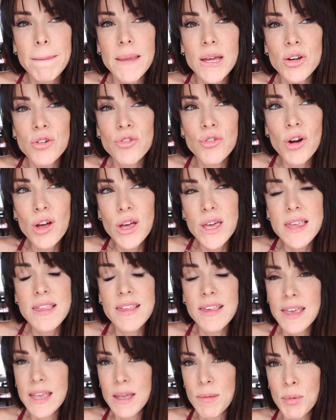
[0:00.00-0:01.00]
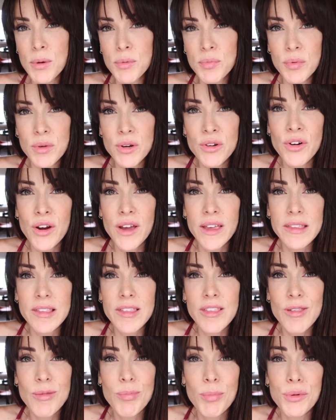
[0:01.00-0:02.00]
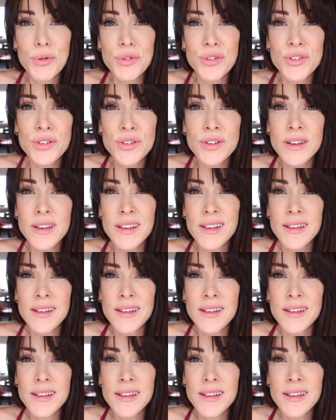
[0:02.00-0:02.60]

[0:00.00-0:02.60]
I try to keep up with trends, but